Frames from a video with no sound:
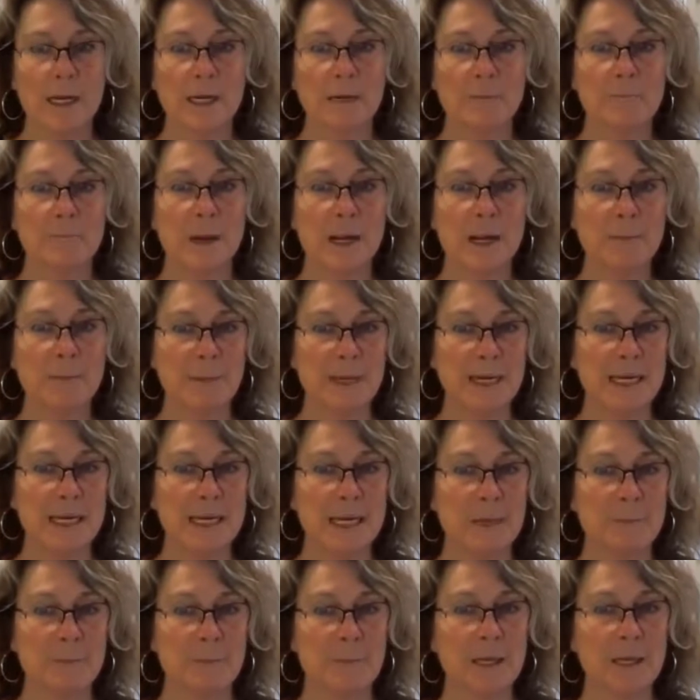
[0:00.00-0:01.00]
It might be
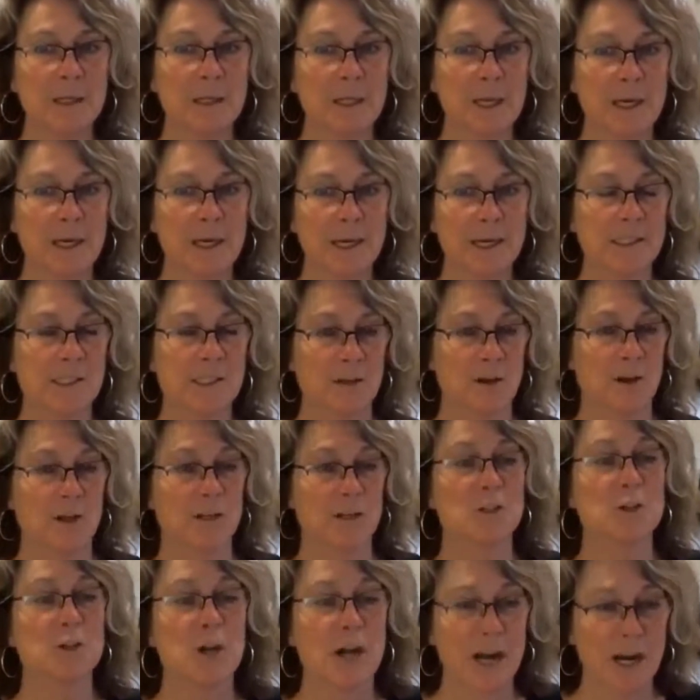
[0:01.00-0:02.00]
keeping clients
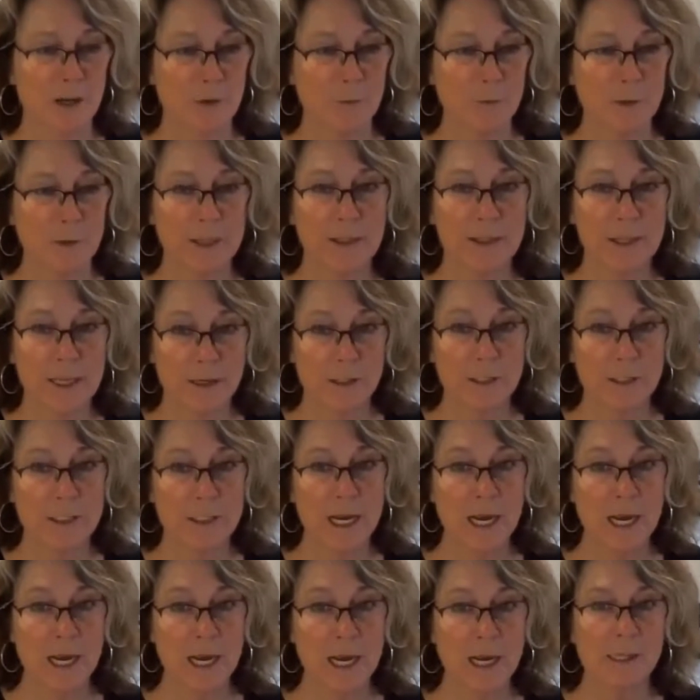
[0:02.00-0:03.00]
on track with their
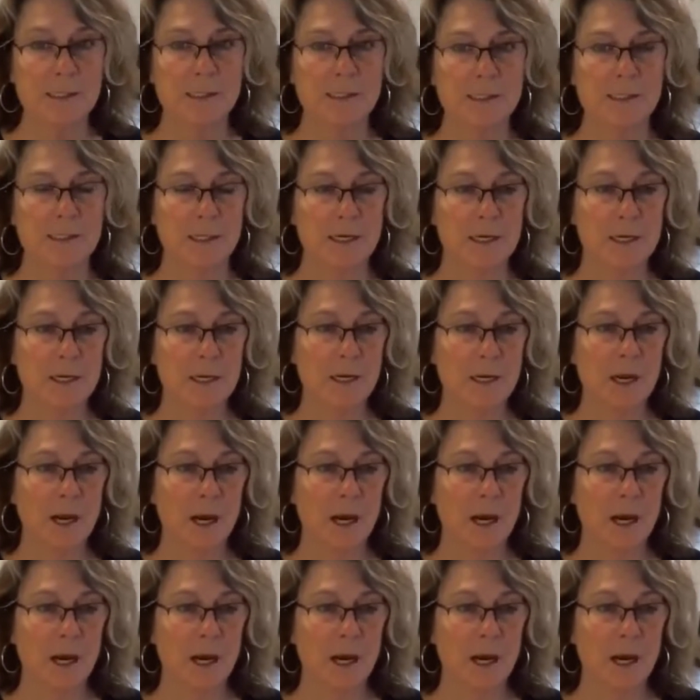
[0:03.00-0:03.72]
tasks.